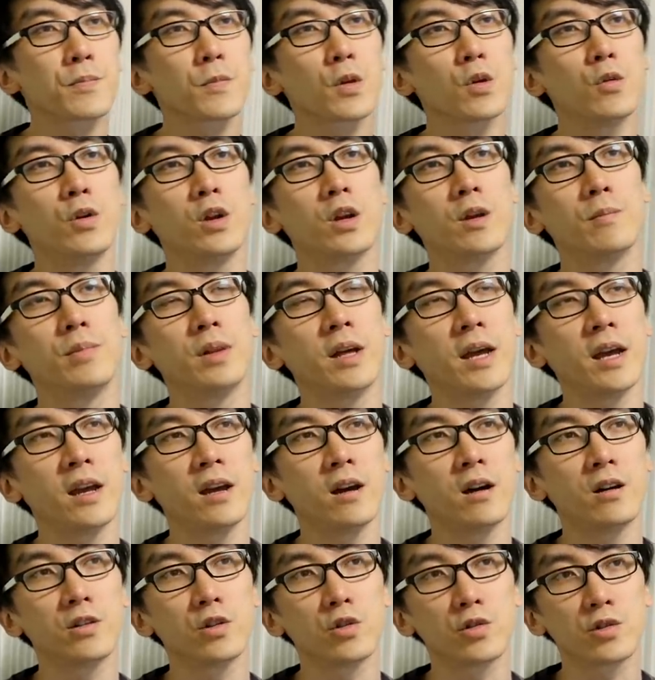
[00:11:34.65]
or you can play it
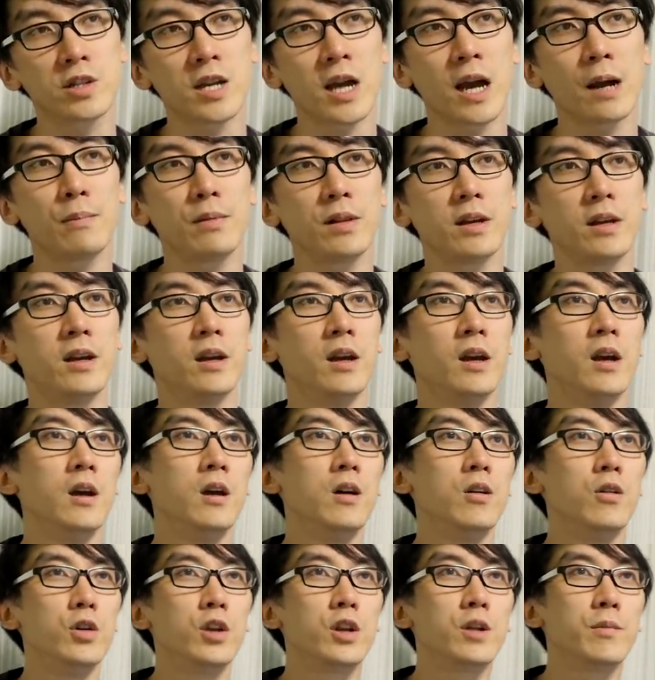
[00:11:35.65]
on your tablet,
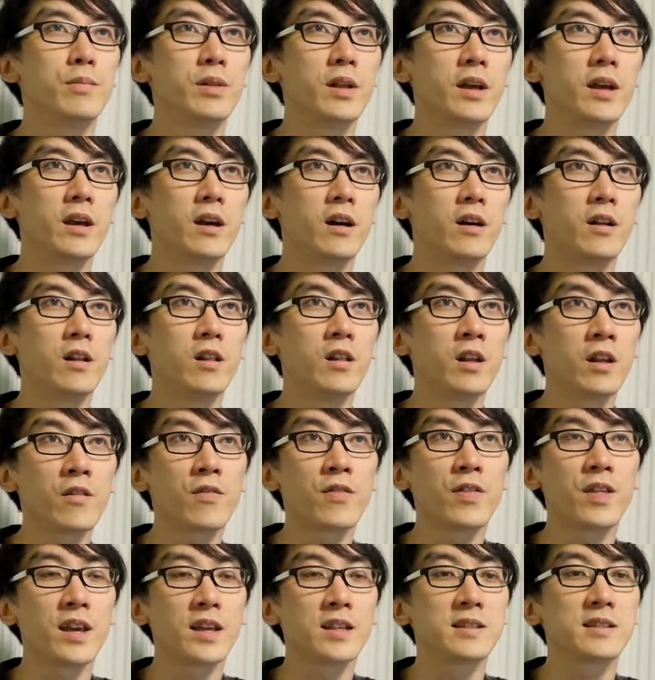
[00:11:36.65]
or you can play it on a lot of
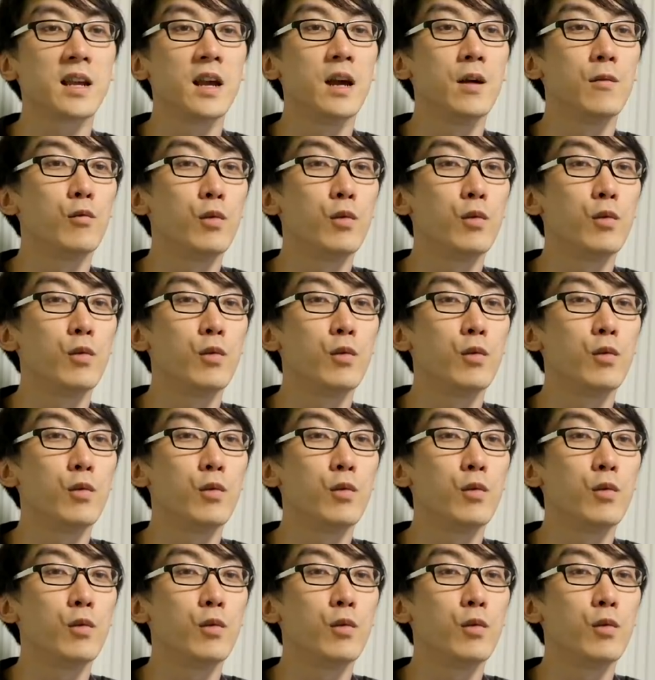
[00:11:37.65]
things